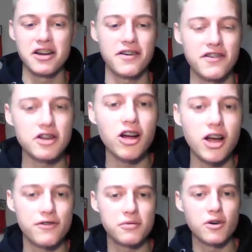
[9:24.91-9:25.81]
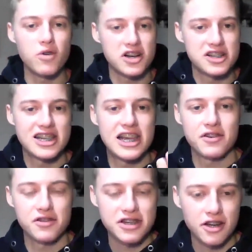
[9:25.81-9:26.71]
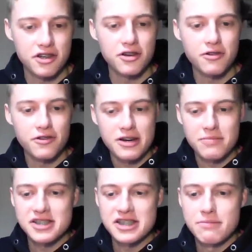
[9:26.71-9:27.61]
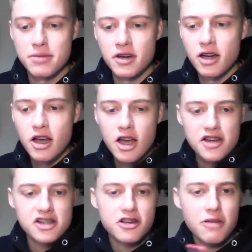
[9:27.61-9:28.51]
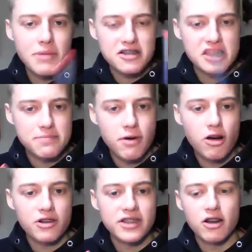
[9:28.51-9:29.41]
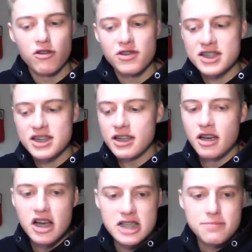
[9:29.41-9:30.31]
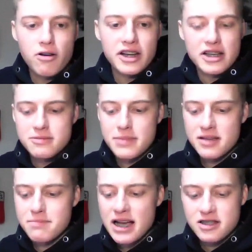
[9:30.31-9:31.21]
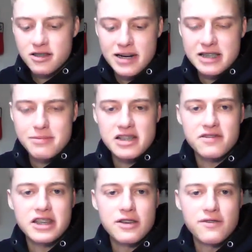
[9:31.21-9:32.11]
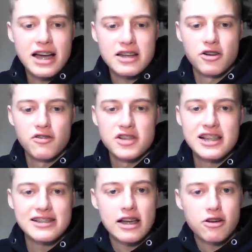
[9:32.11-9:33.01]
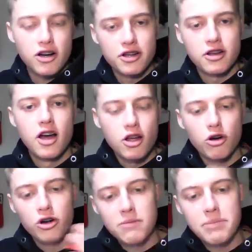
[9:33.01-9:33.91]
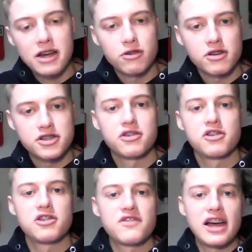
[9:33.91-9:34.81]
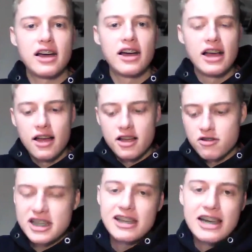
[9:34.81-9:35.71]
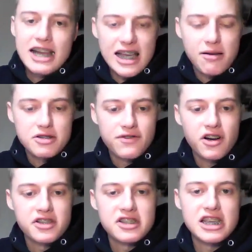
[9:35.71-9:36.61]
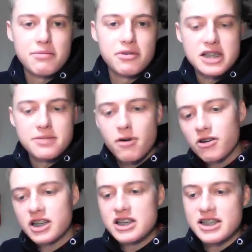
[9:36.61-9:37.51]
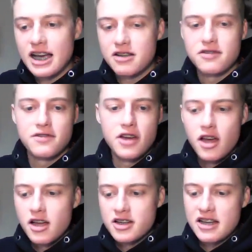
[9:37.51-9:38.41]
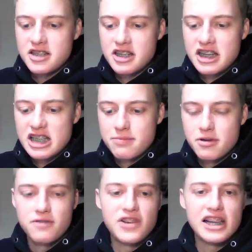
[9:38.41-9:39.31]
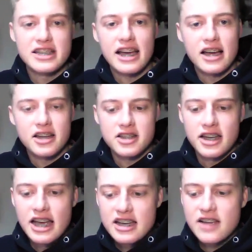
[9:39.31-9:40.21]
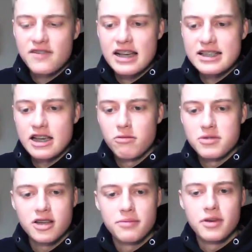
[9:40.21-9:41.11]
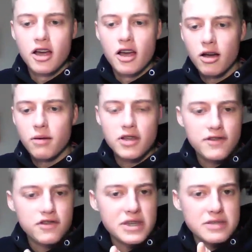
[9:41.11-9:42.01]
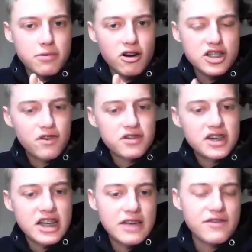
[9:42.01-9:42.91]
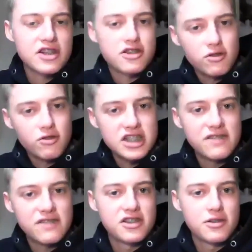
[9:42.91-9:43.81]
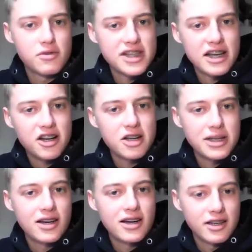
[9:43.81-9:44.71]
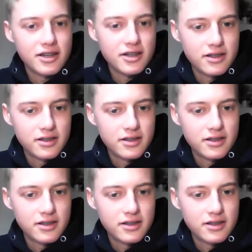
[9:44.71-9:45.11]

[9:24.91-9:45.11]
I've only got a few more questions left, and I know we're very busy, but just going back to the sparring then, obviously sparring plays a massive key factor. Obviously, that's how Conor Ben got so good at that, because he had less amateur fights to see, but the sparring he's had of Ted Cheeseman, Felix Cash definitely has helped him. Have you been sparring Javante Davis, Ross Stevenson? What's that kind of been like?